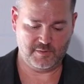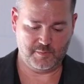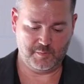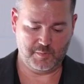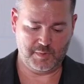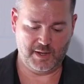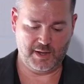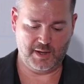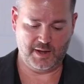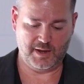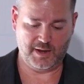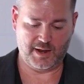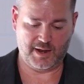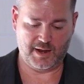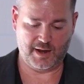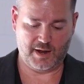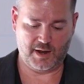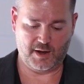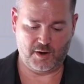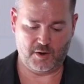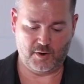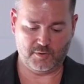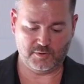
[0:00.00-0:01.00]
me
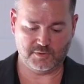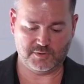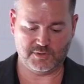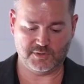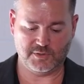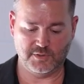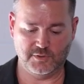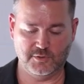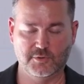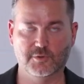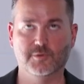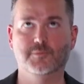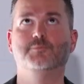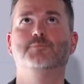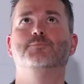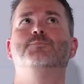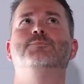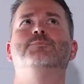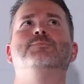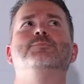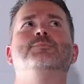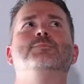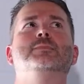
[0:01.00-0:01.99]
how to
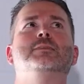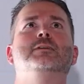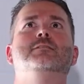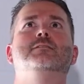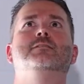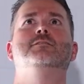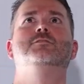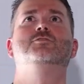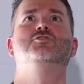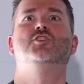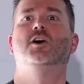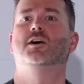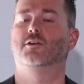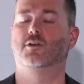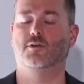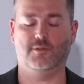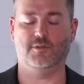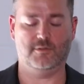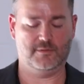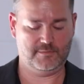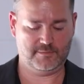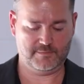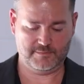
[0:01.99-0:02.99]

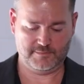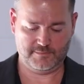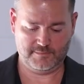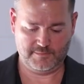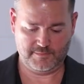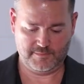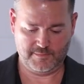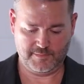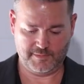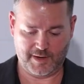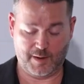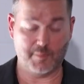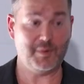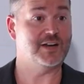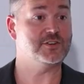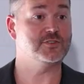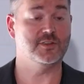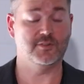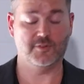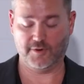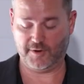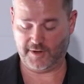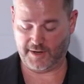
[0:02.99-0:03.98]
juggle. I'm
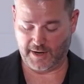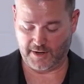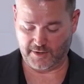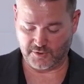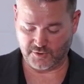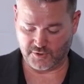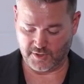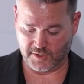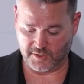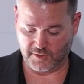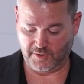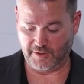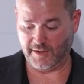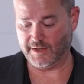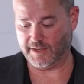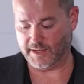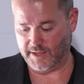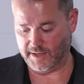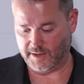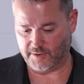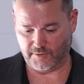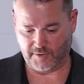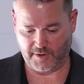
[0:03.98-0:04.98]
actually learning how to juggle
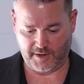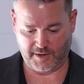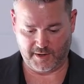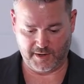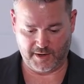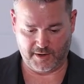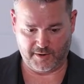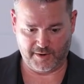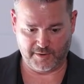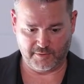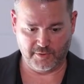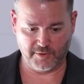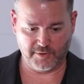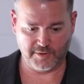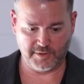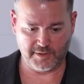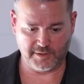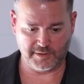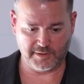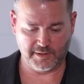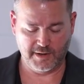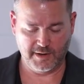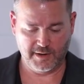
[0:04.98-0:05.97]
again right now. I learned
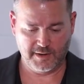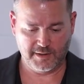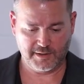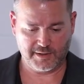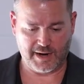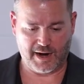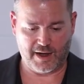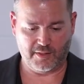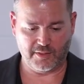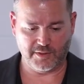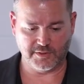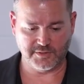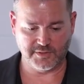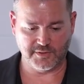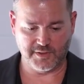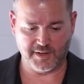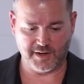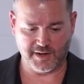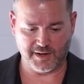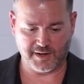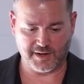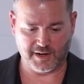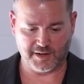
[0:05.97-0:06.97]
in college and
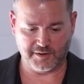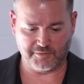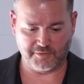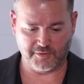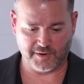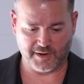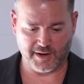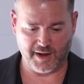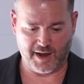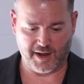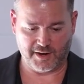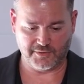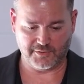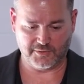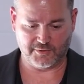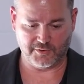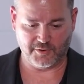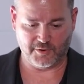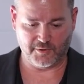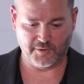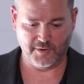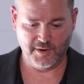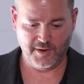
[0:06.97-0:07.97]
then I kind of forgot,
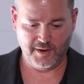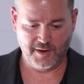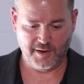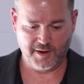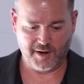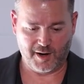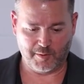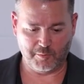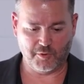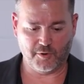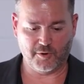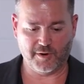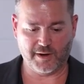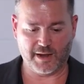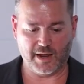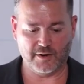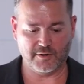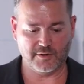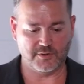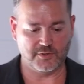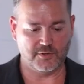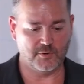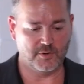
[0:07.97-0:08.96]
so I'm learning
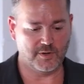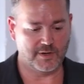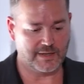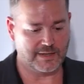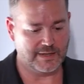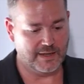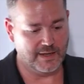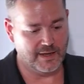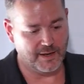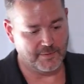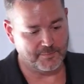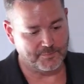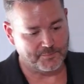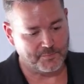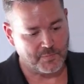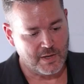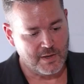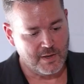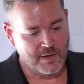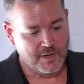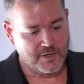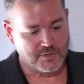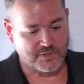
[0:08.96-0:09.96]
how to do it again.
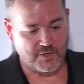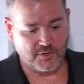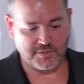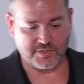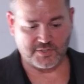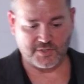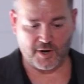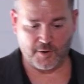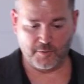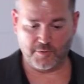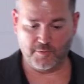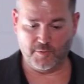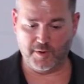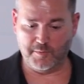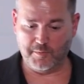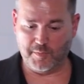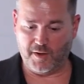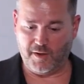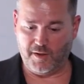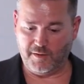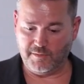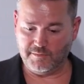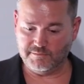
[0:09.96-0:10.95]
So start with one
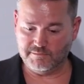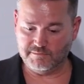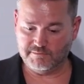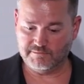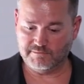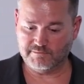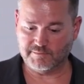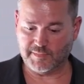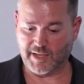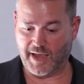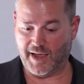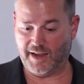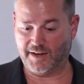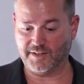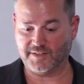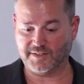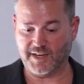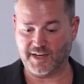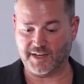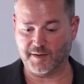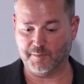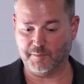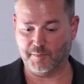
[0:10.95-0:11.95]
ball, add a
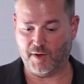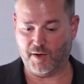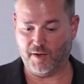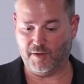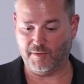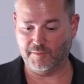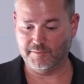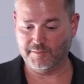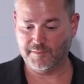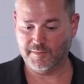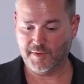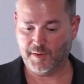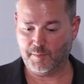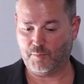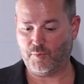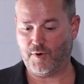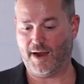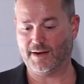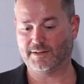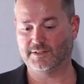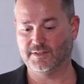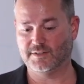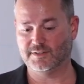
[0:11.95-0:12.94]
second ball,
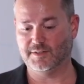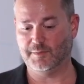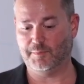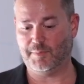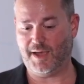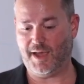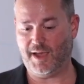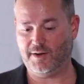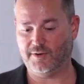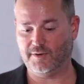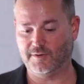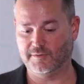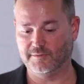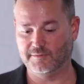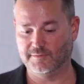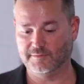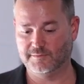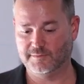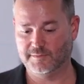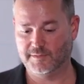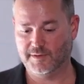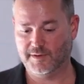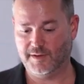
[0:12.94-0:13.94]
practice the pattern.
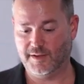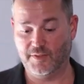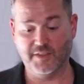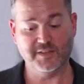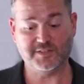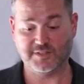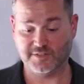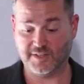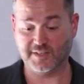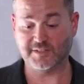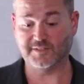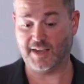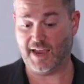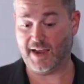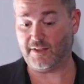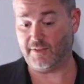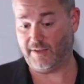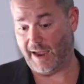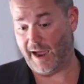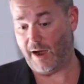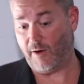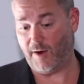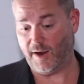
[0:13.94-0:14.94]
And this is
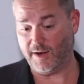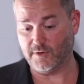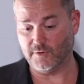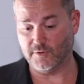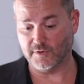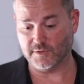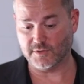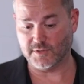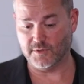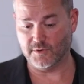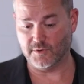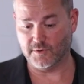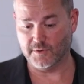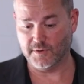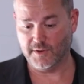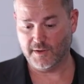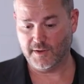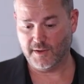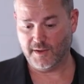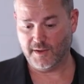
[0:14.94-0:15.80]
exactly how I do it too.